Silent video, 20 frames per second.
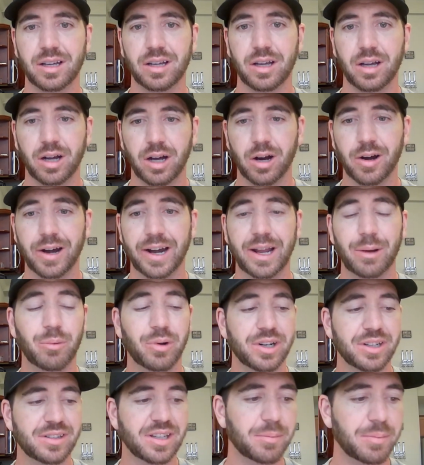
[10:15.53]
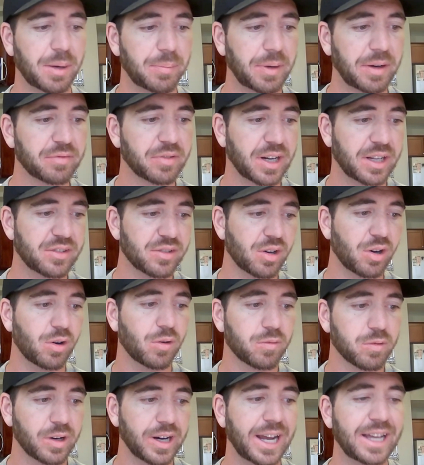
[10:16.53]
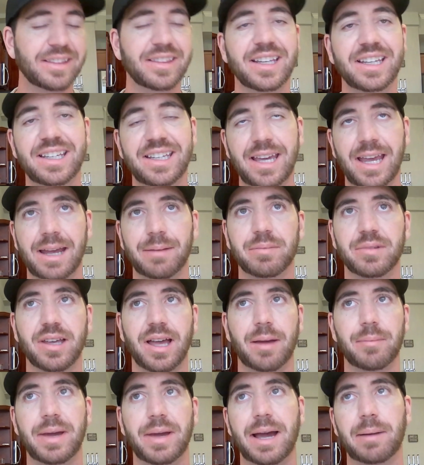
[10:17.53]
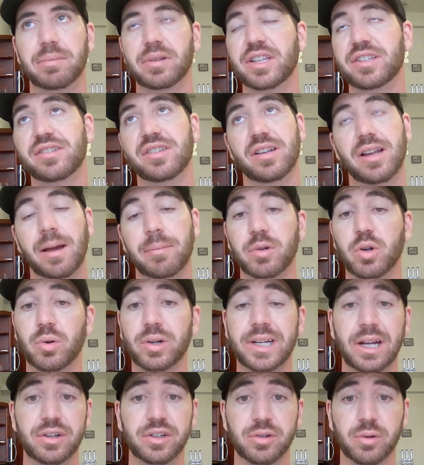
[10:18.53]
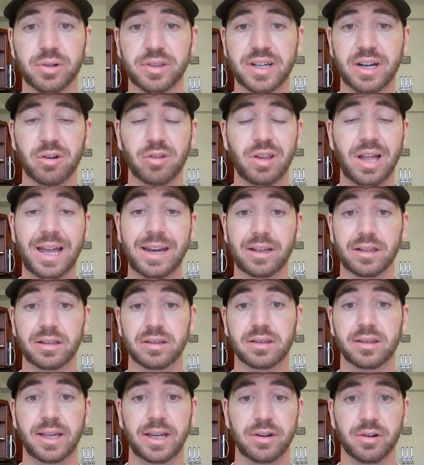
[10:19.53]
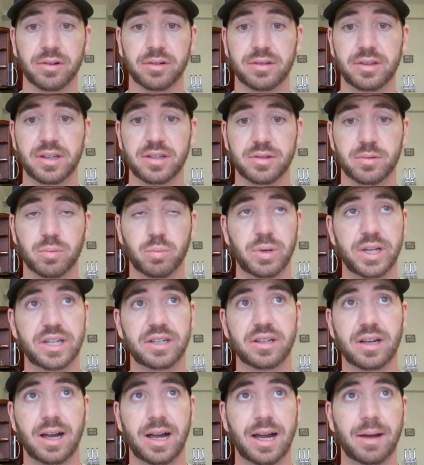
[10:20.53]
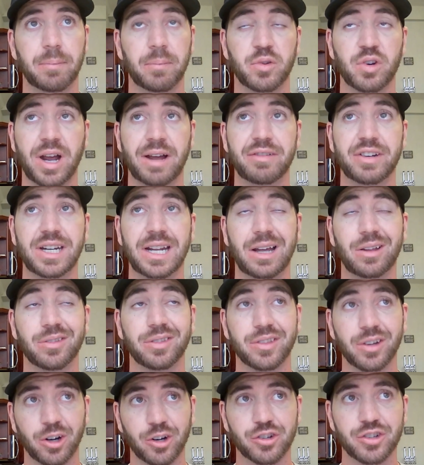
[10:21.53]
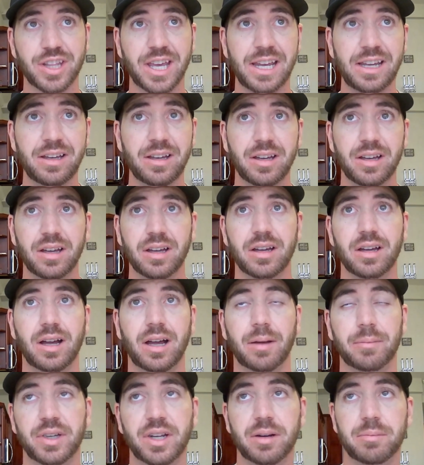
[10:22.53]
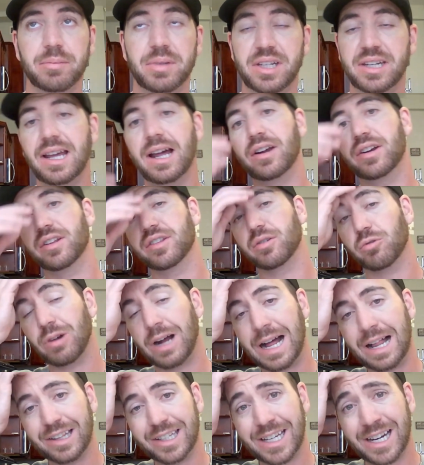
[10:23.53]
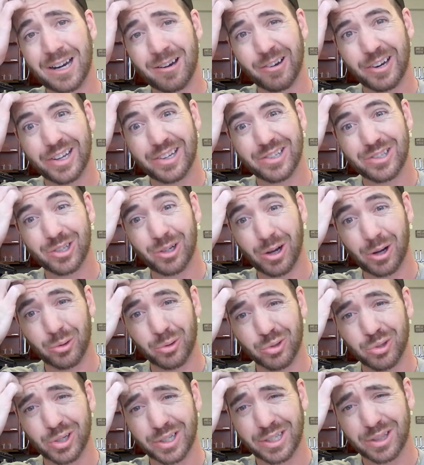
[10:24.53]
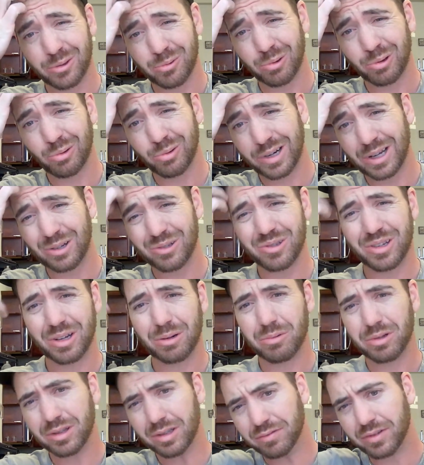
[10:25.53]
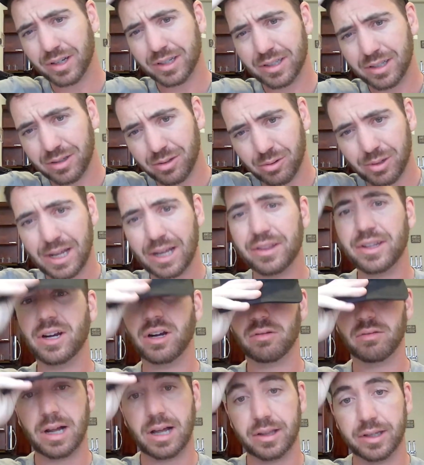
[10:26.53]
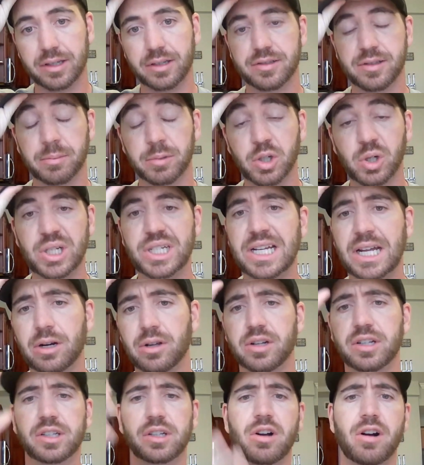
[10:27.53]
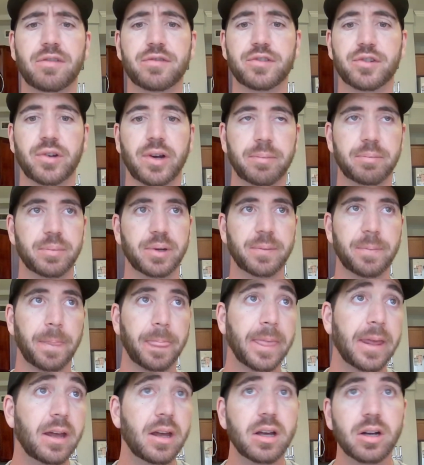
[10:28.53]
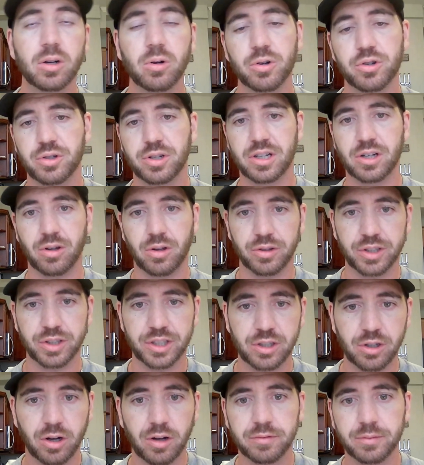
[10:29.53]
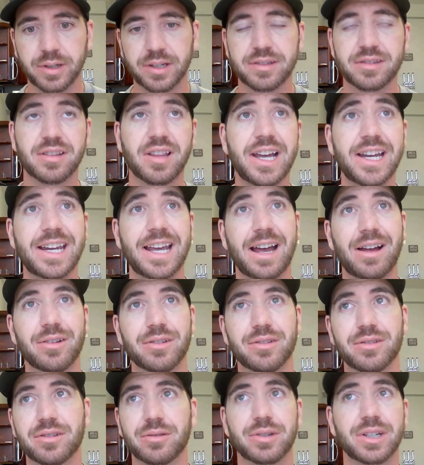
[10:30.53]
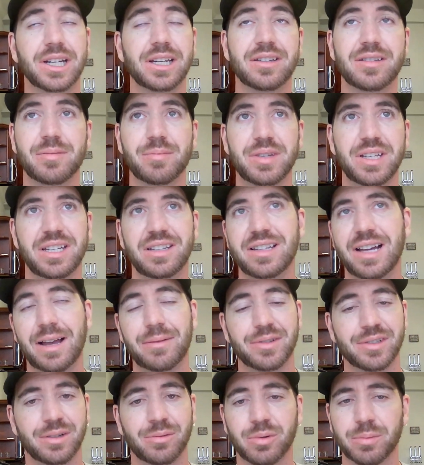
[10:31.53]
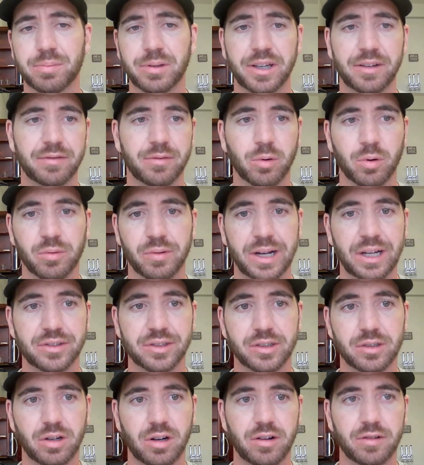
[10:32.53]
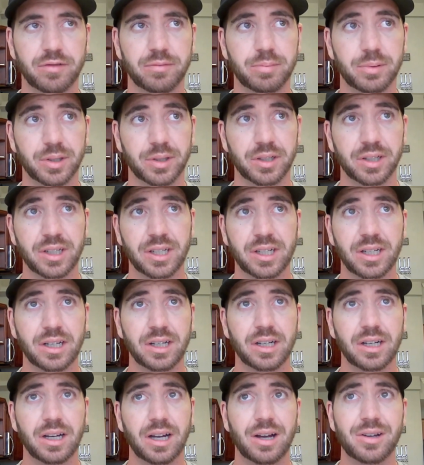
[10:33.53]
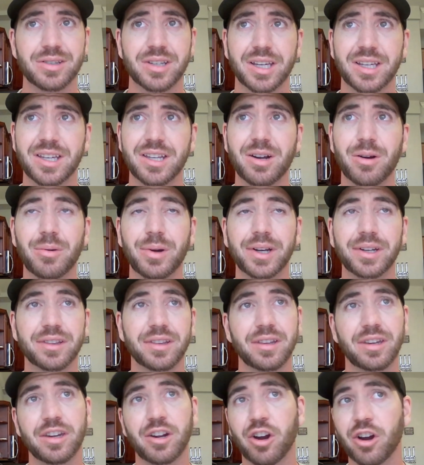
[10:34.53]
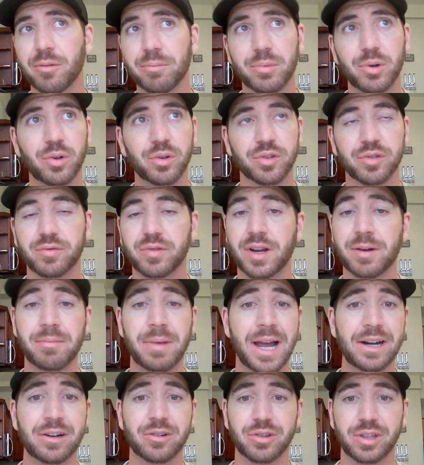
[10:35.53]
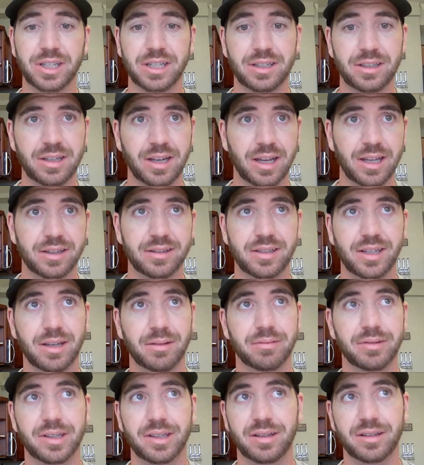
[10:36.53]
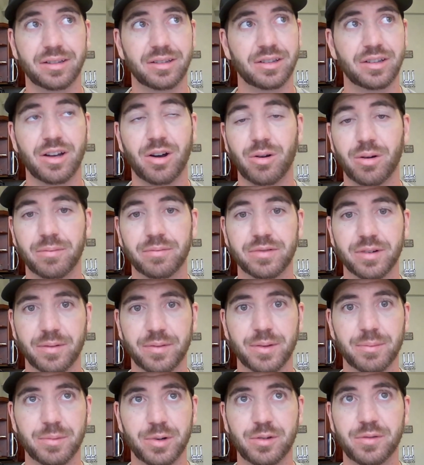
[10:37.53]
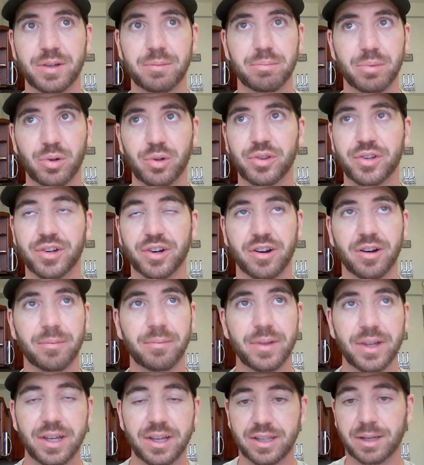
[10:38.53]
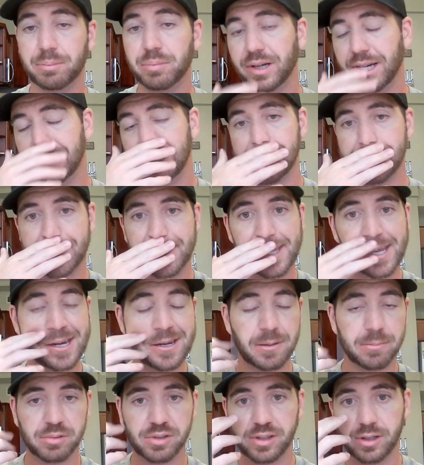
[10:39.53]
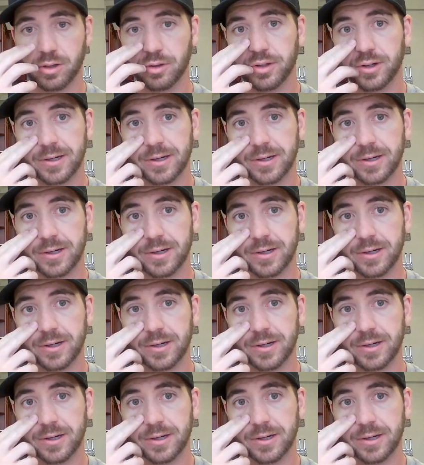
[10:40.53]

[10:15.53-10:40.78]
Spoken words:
All right, I want to tell you about my friends over at the Game Time app. Listen, I'm going down to North Carolina later this week. I'm driving down Thursday. I'm going to be down in the Raleigh area. So I was looking through and I was like, what's fun to do down there in Raleigh? Because I'm going down on a golf trip. But of course, you can only golf when it's light out. So we're getting some tee times and we're playing four rounds of golf. But I was like, you know what? Durham Bulls, fun minor league team. You know them from the movie Bull Durham. They play in that stadium still.